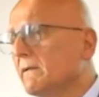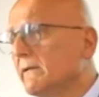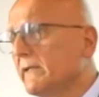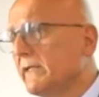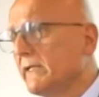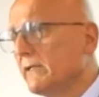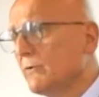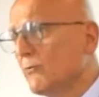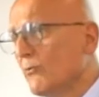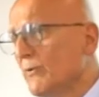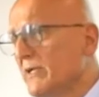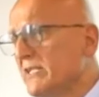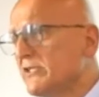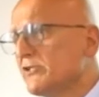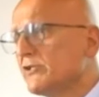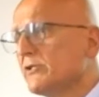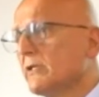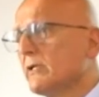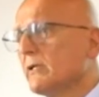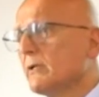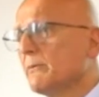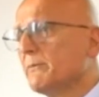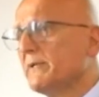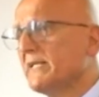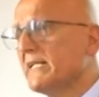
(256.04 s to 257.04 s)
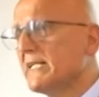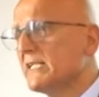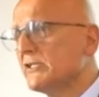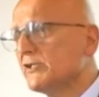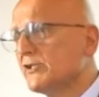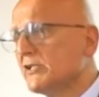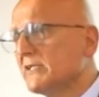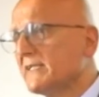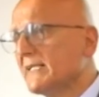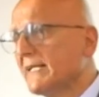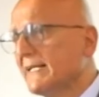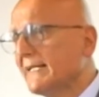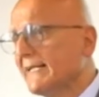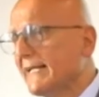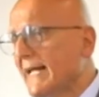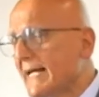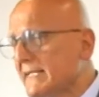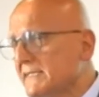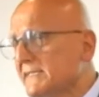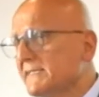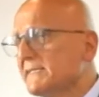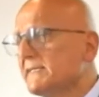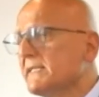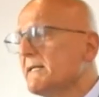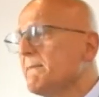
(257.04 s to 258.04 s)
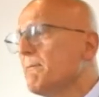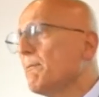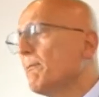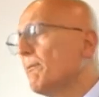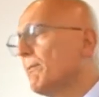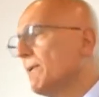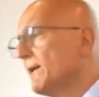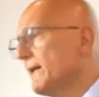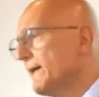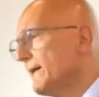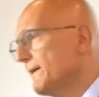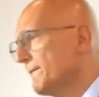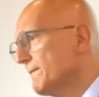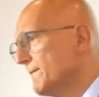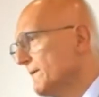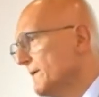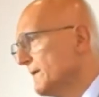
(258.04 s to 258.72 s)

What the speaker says: in which the nomination, not simply